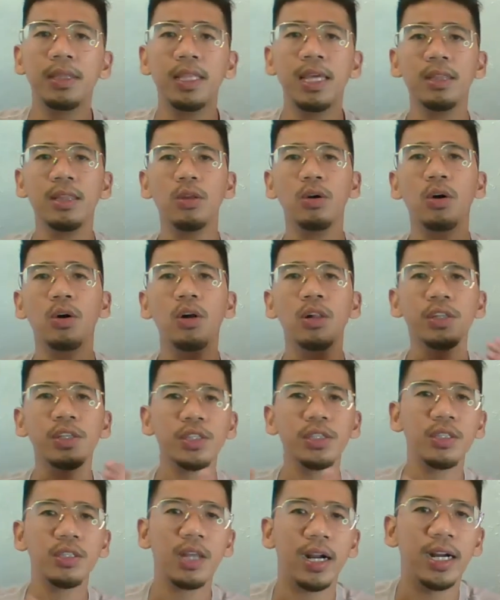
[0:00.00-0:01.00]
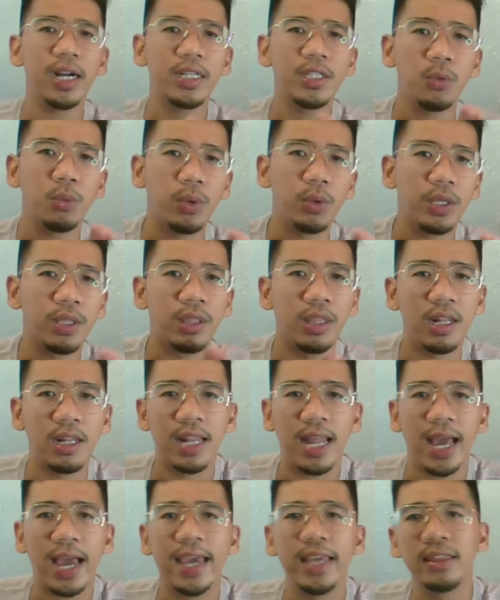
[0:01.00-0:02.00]
But it all starts with
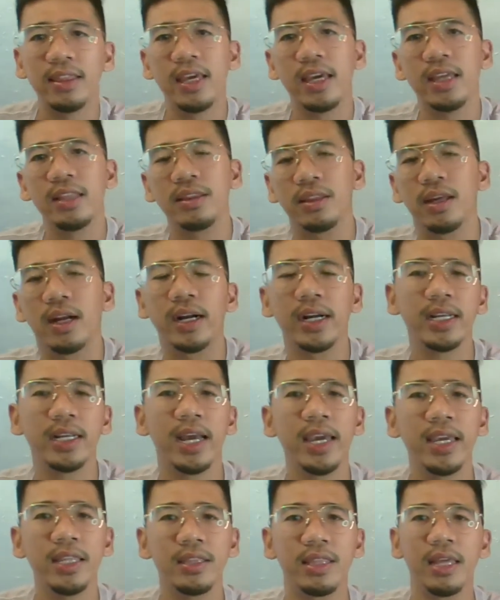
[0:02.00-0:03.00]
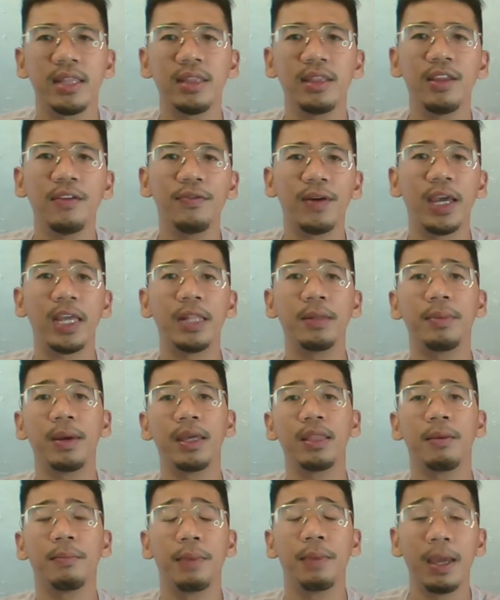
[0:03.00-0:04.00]
the light and dark
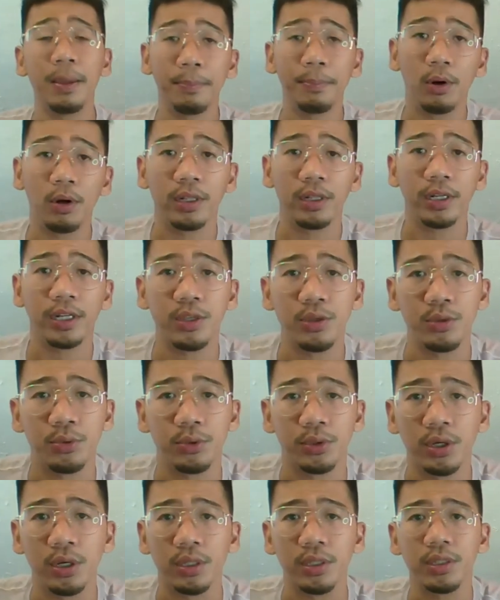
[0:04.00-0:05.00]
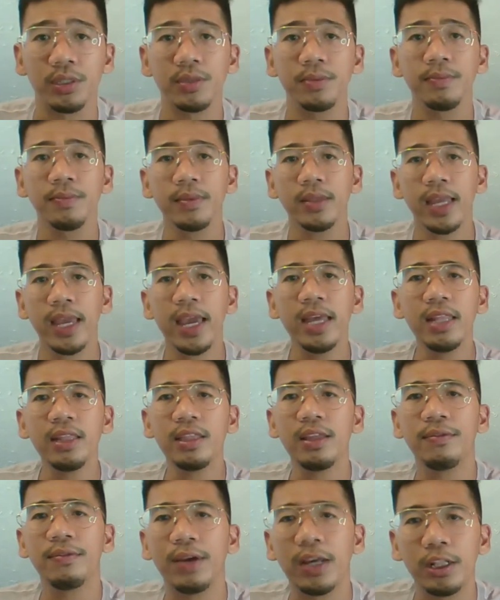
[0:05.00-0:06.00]
identified by the bipolar neurons
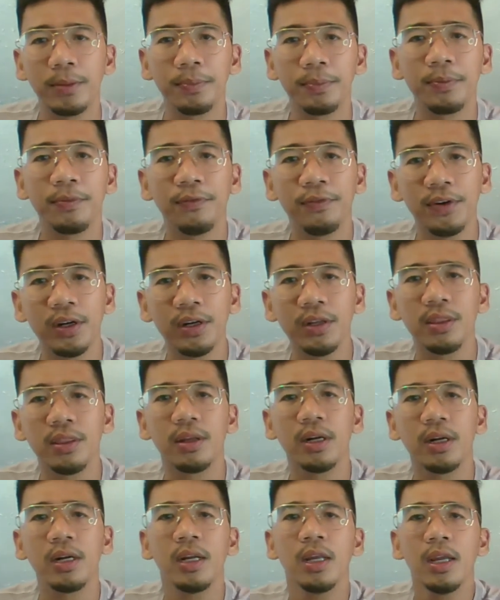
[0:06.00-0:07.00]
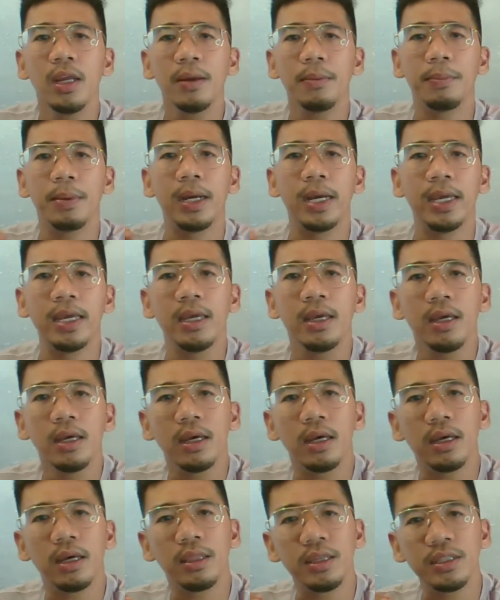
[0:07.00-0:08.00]
and developed further
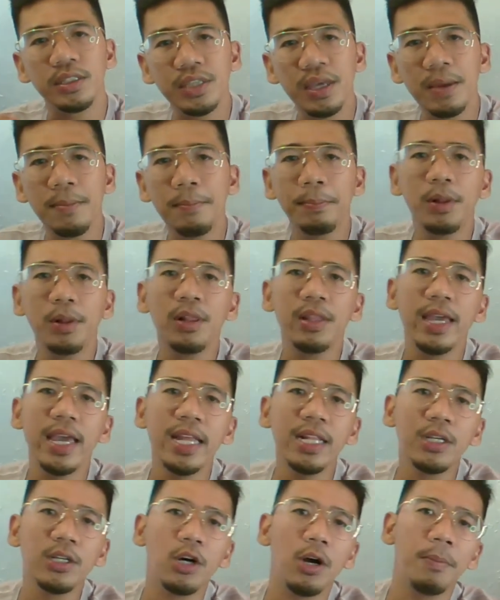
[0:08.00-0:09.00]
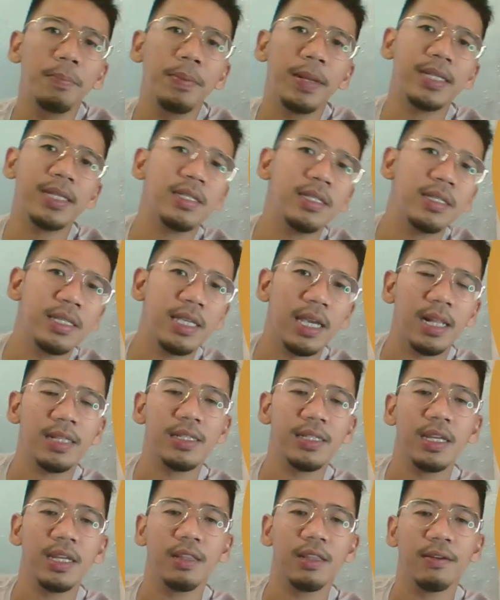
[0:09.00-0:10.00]
by the simple and complex
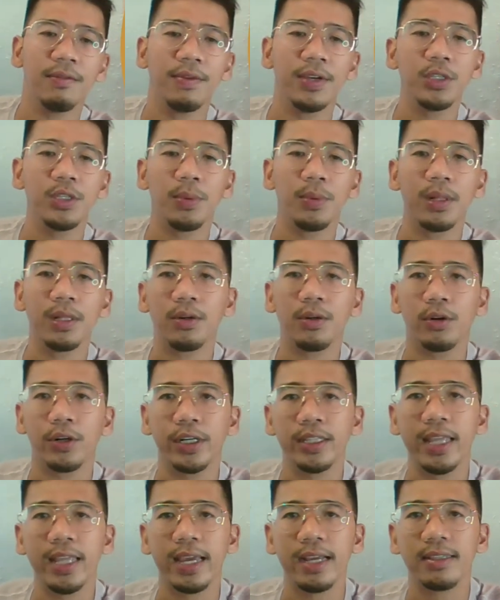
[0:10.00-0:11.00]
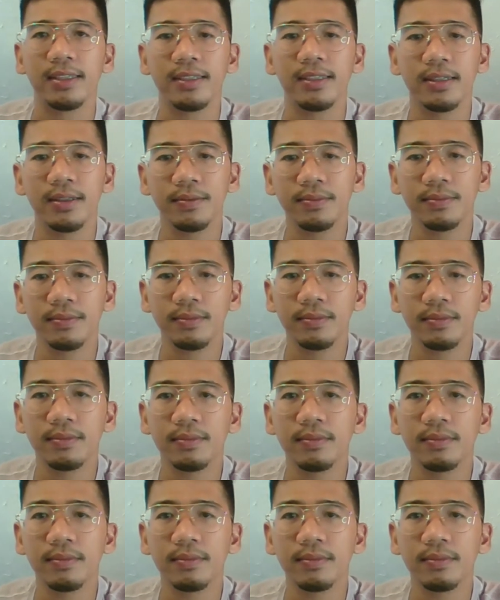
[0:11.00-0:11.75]
cells in the visual cortex.